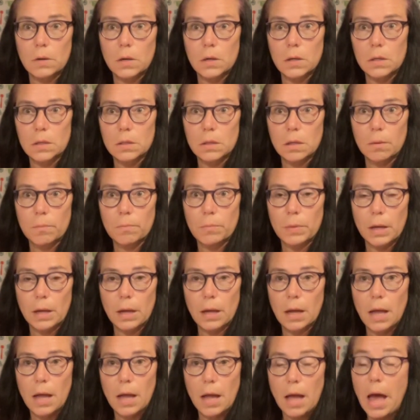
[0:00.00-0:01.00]
or something,
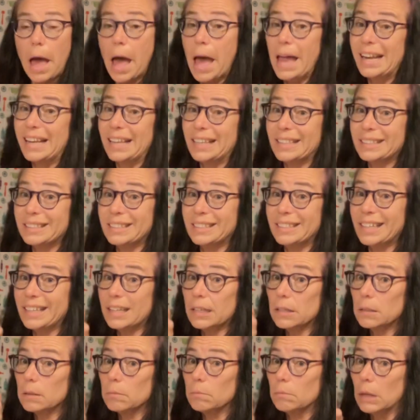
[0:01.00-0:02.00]
and he's
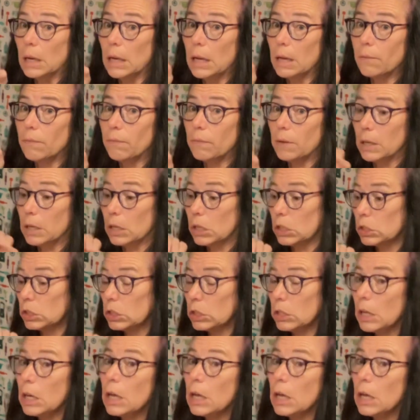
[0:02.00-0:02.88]
nicked my finish.